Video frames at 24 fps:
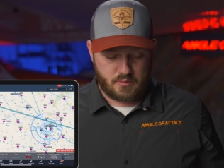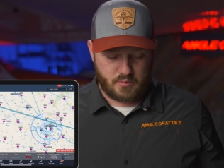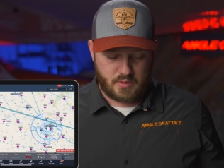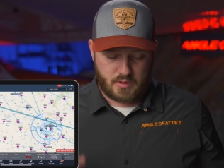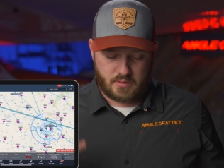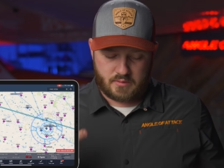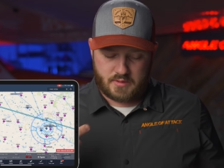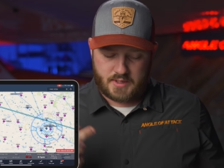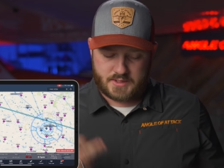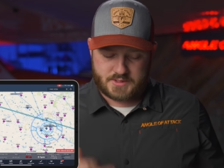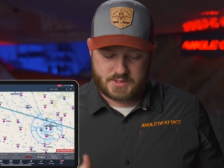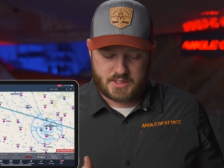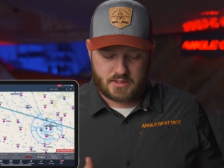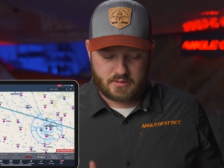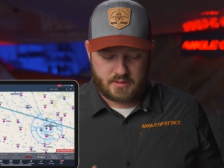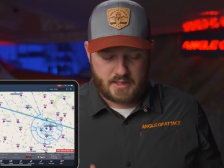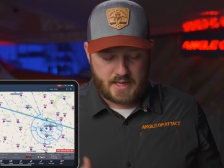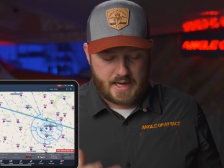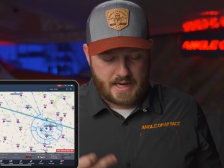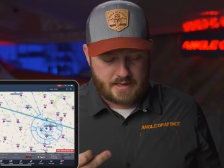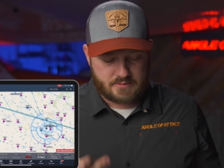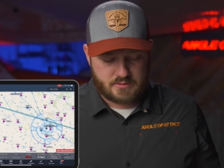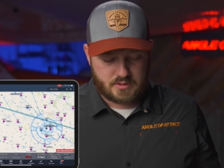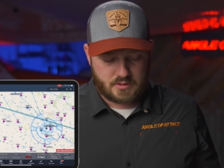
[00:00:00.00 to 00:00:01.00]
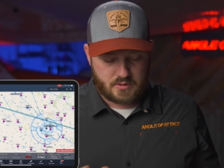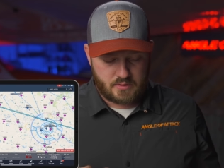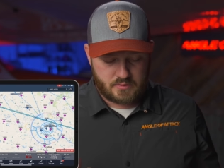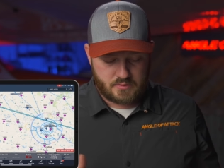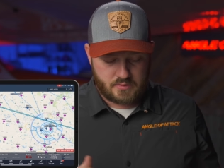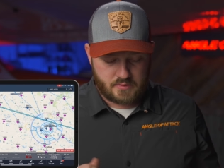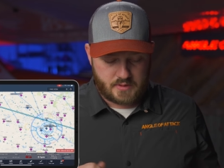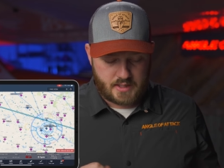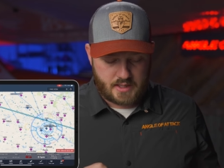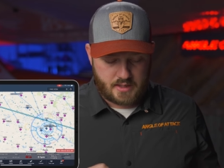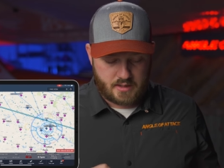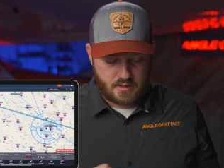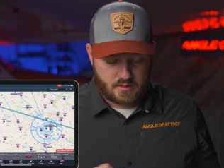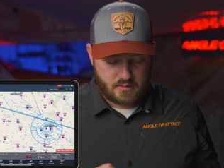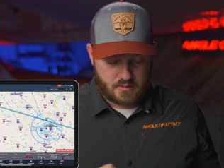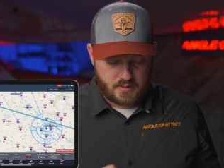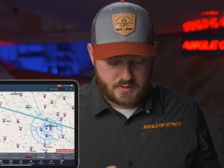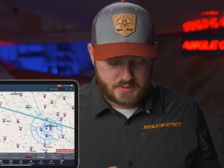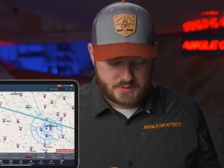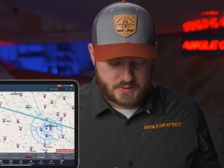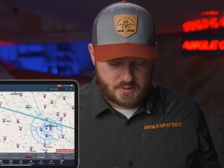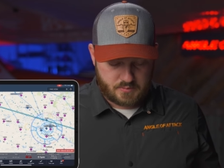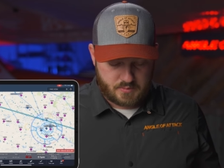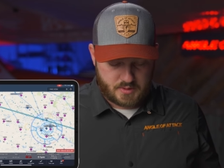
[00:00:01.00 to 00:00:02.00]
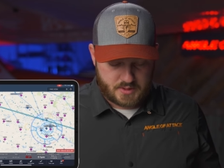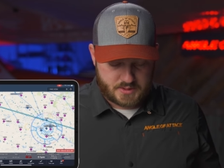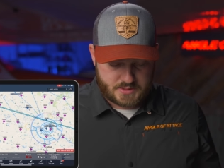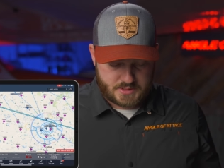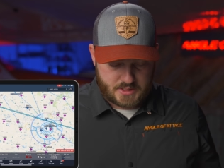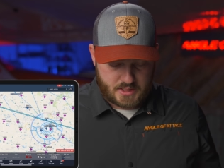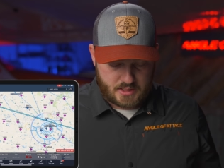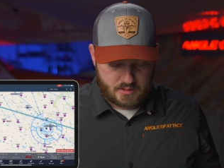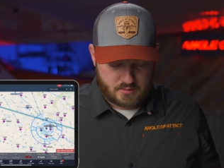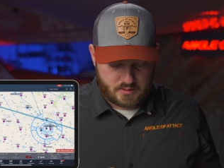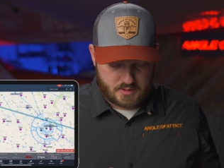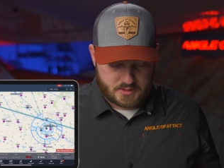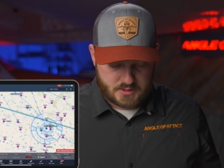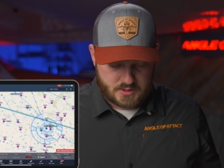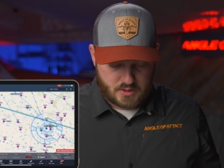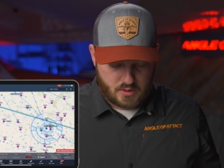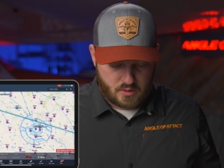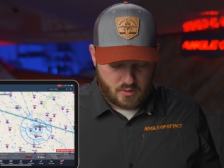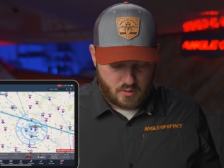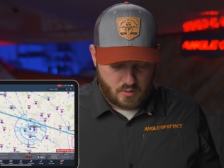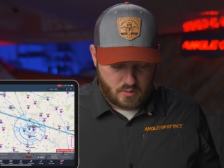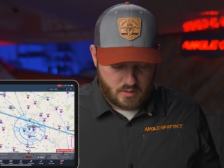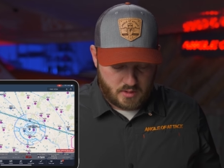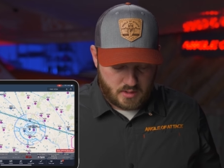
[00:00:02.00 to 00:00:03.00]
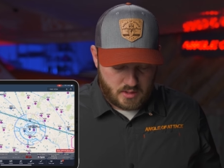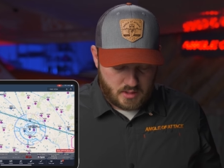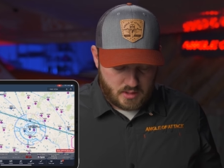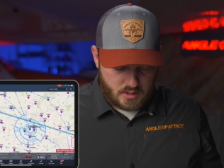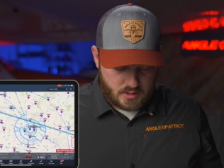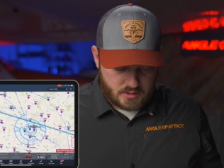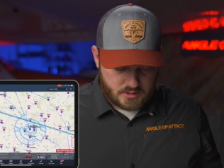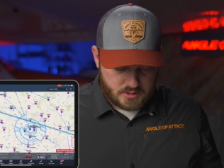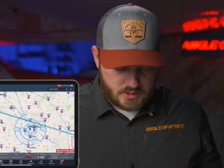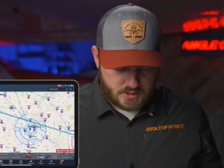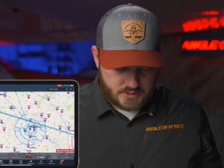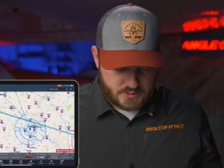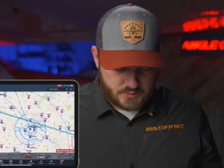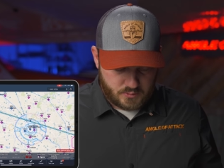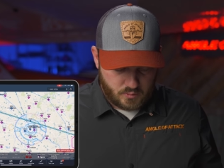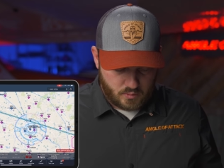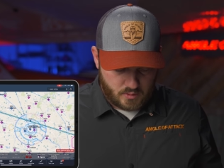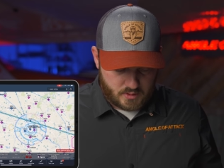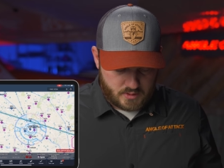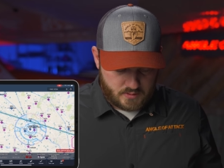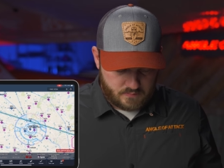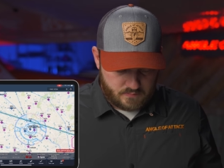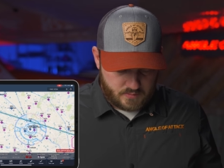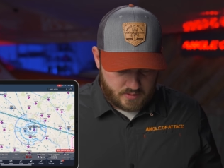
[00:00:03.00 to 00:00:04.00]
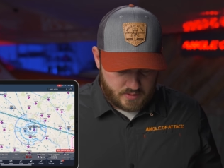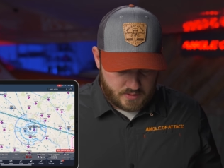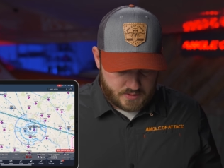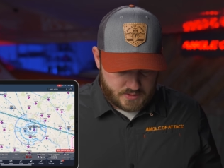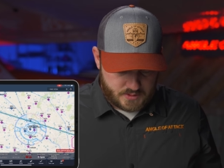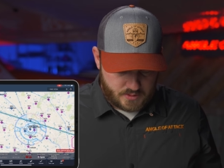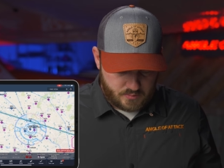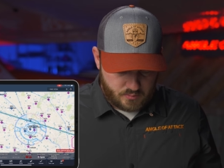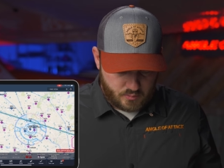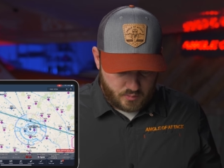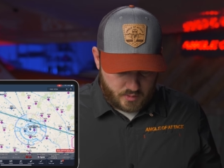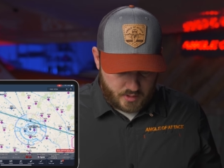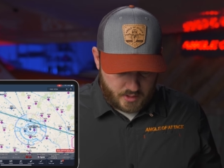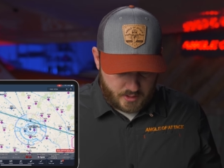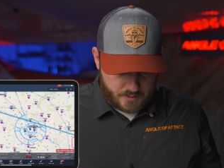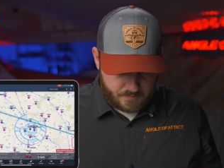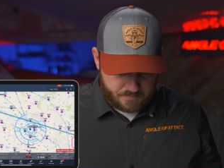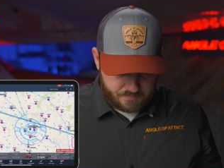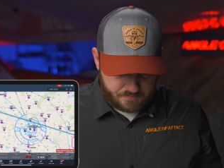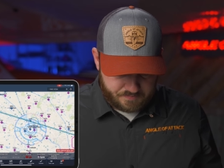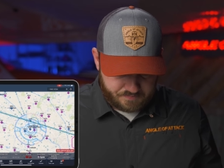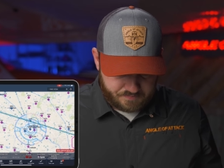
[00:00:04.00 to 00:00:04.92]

We don't necessarily have to go through that area, so I'm going to say let's go just north of there somewhere.